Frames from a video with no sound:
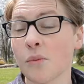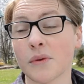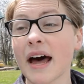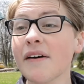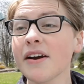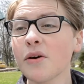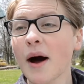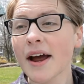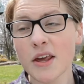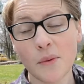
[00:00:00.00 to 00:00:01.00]
Well, now I know
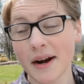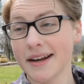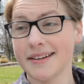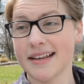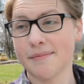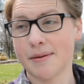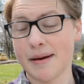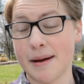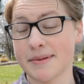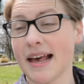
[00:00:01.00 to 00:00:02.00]
why you wanted to set up the
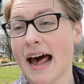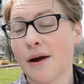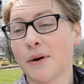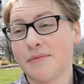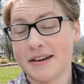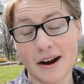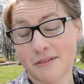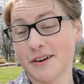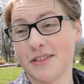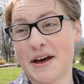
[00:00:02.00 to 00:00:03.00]
bombs. I would have
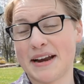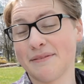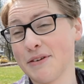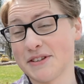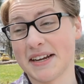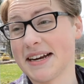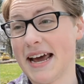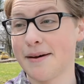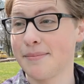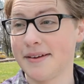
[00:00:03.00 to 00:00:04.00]
never thought of using an app.